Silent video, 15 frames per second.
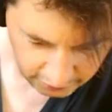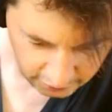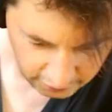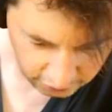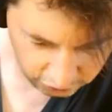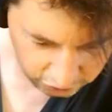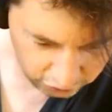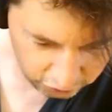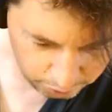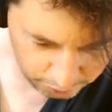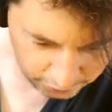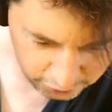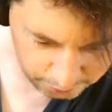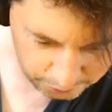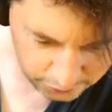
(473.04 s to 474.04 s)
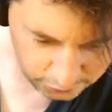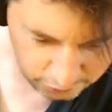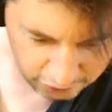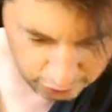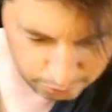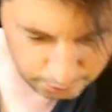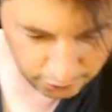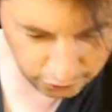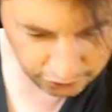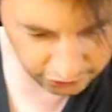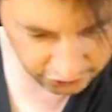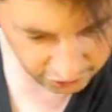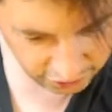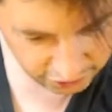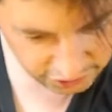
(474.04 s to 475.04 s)
And since my computer is
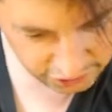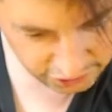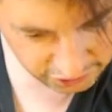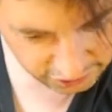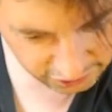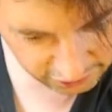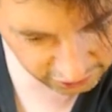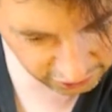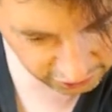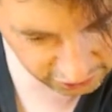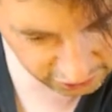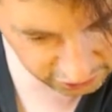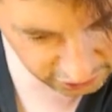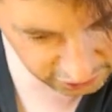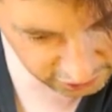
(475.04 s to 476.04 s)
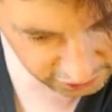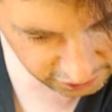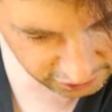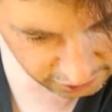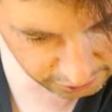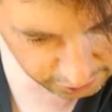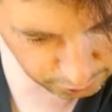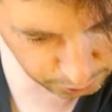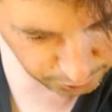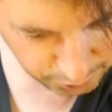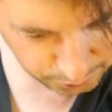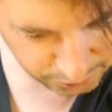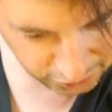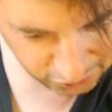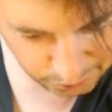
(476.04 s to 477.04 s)
multi-touch, I can, not my
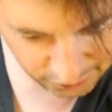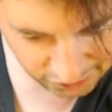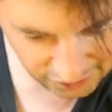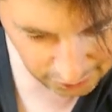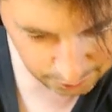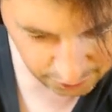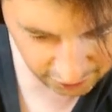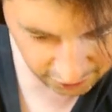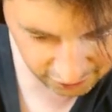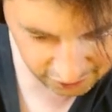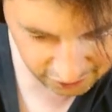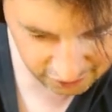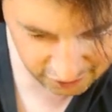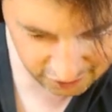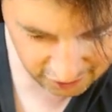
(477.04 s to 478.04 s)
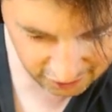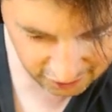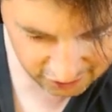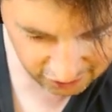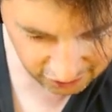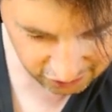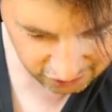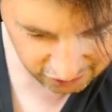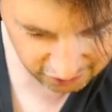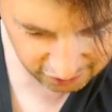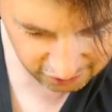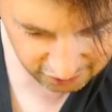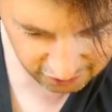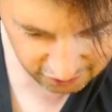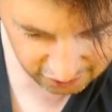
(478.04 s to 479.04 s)
computer, my tablet, I can adjust
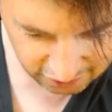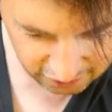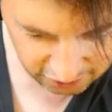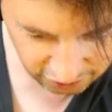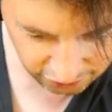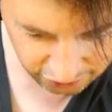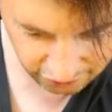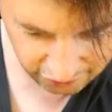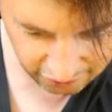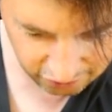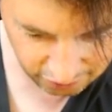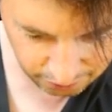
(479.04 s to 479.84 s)
lots of these at